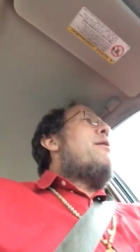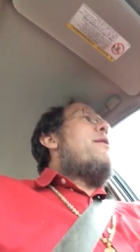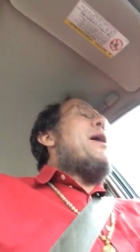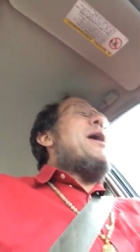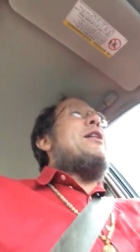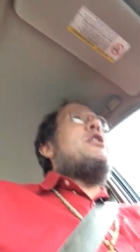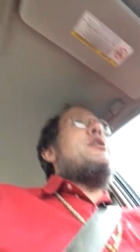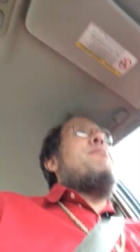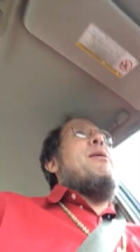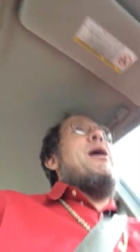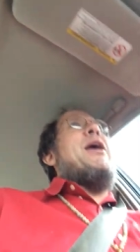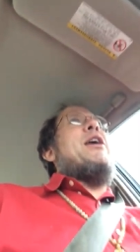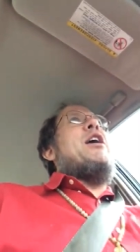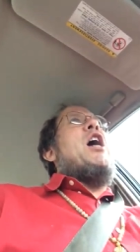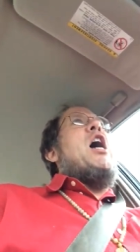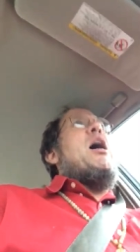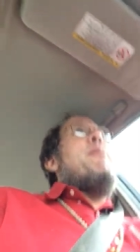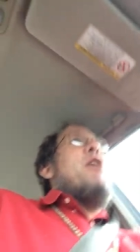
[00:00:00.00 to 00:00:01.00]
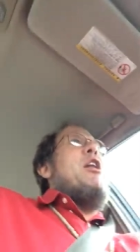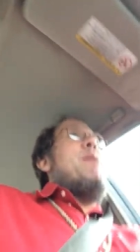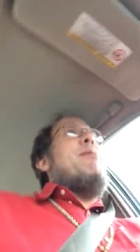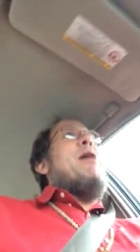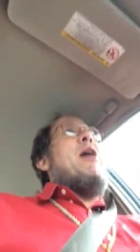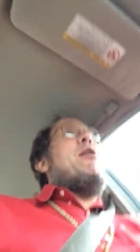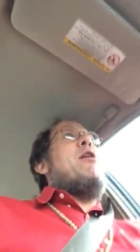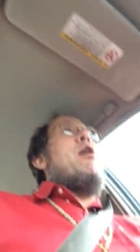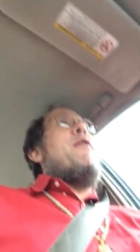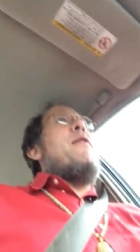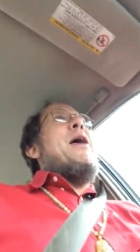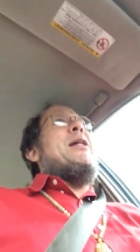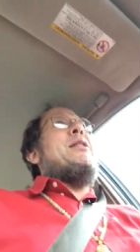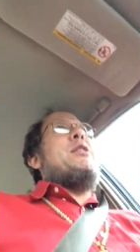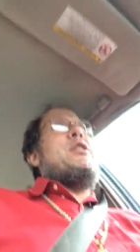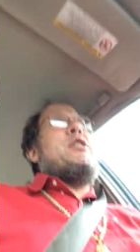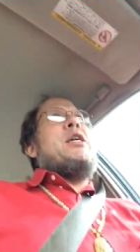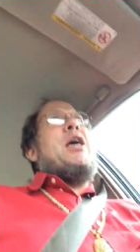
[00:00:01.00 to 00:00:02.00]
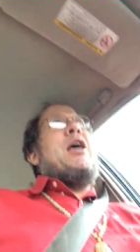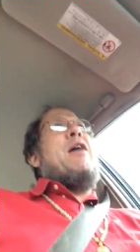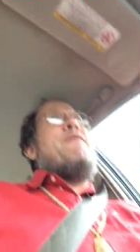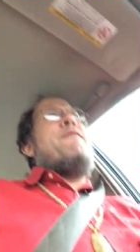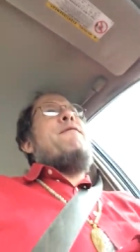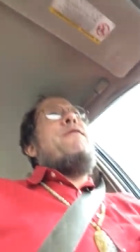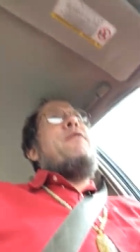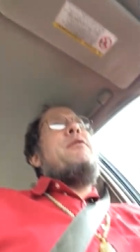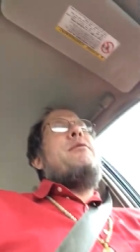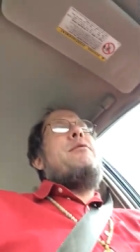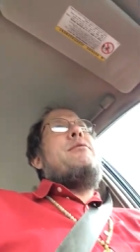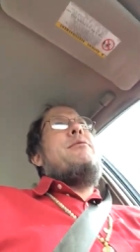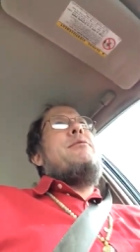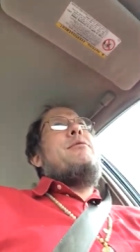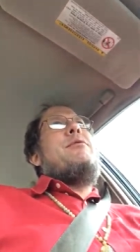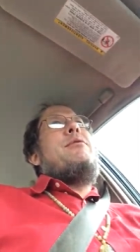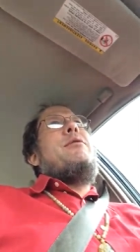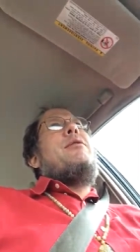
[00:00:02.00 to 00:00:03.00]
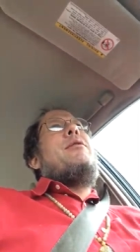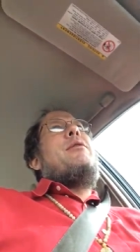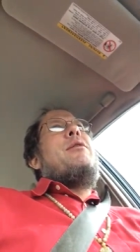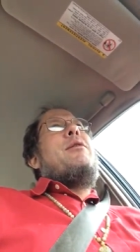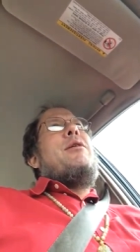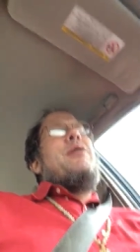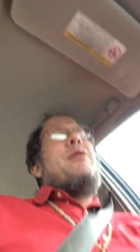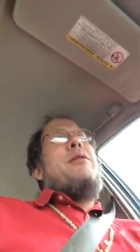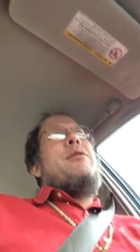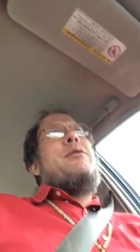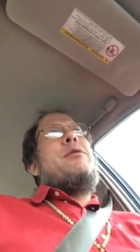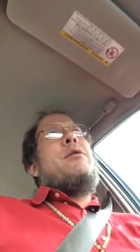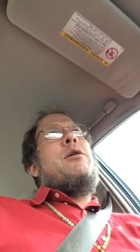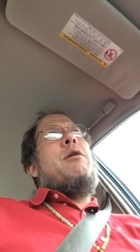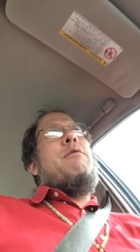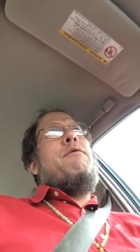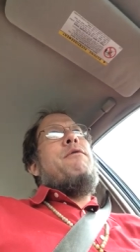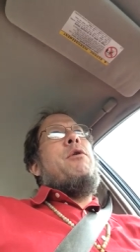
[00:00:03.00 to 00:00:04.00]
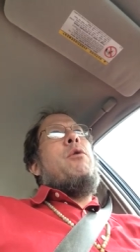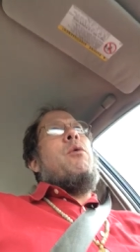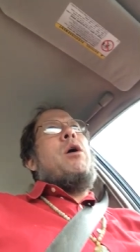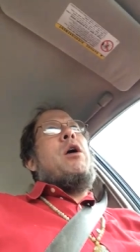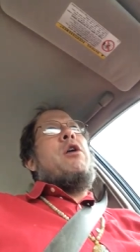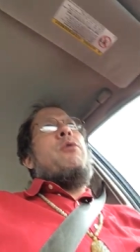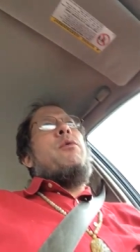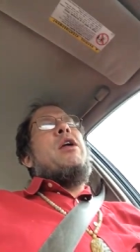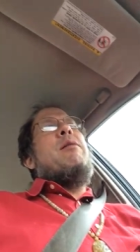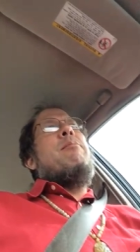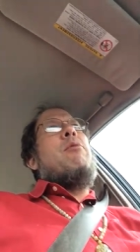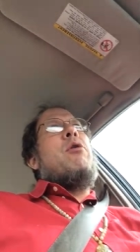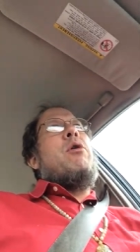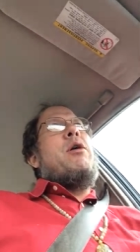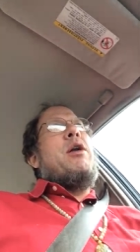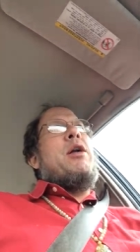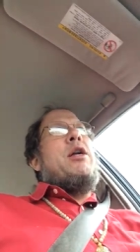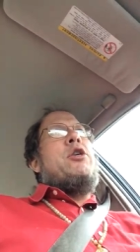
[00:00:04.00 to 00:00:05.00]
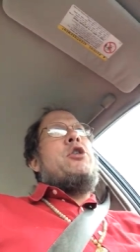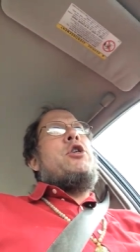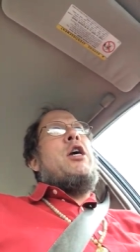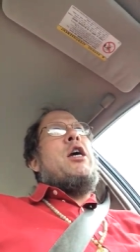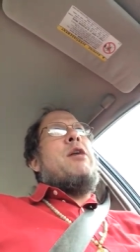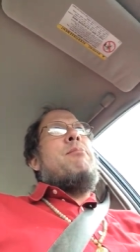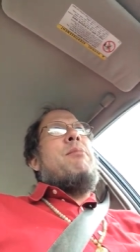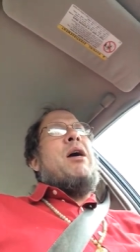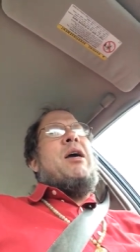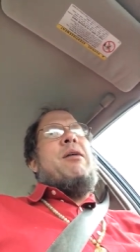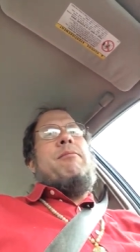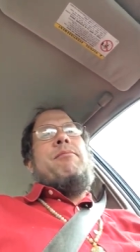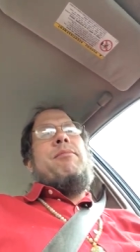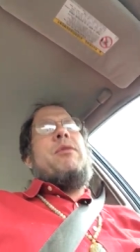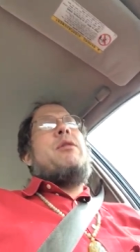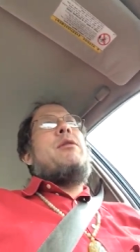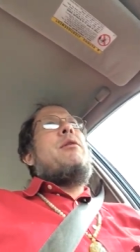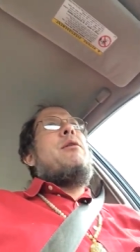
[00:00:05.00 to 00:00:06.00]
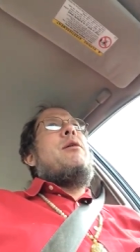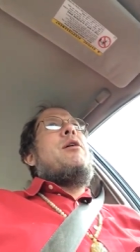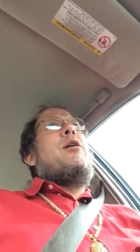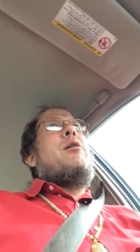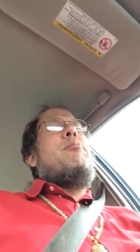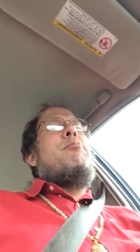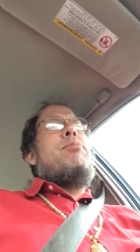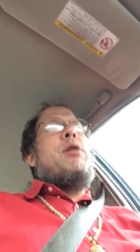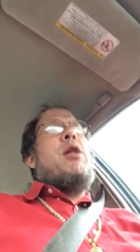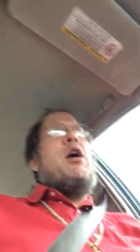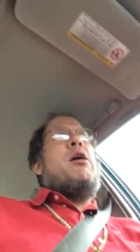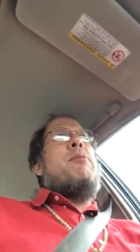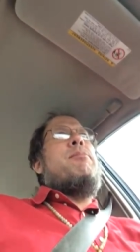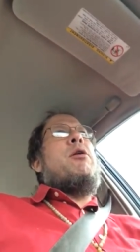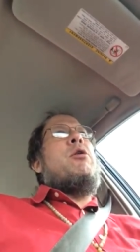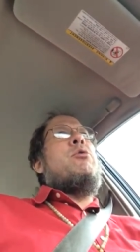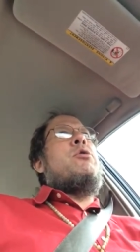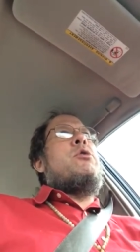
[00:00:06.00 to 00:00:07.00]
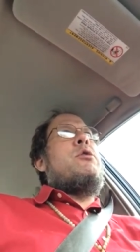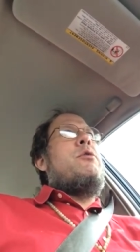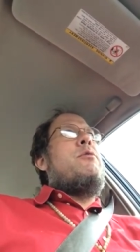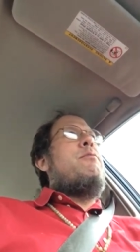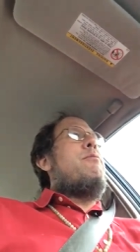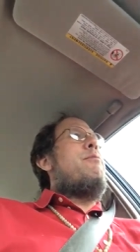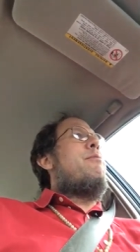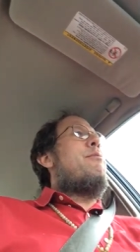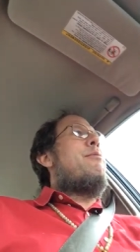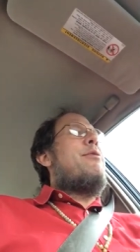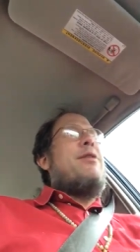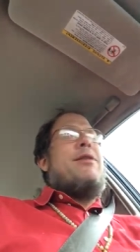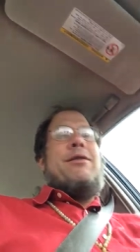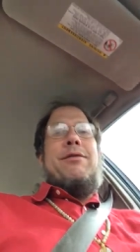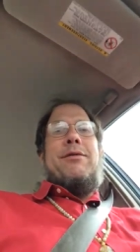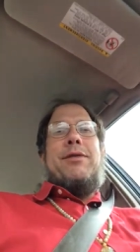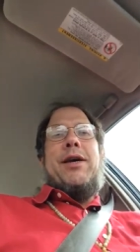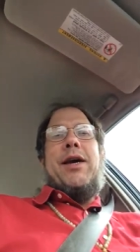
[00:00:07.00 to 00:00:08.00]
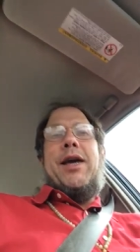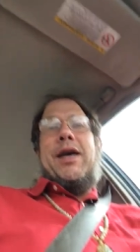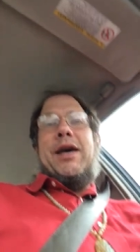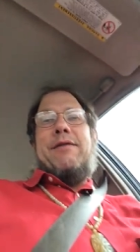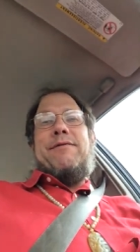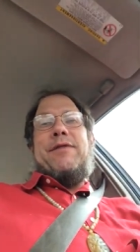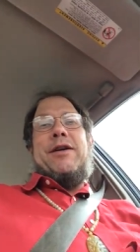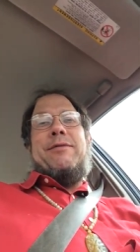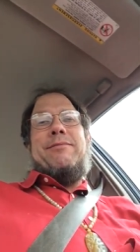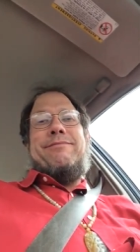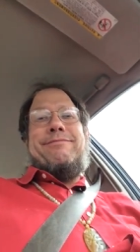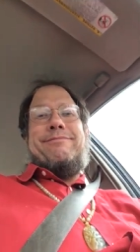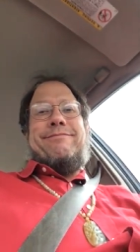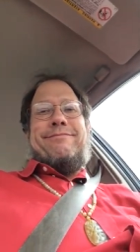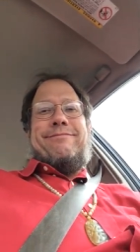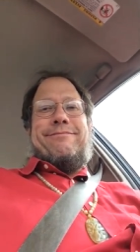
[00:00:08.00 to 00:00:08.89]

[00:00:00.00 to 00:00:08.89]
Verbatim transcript: that's my comment about all that stuff. So, if you want to read more, you can check my blog posts. Okay, have fun.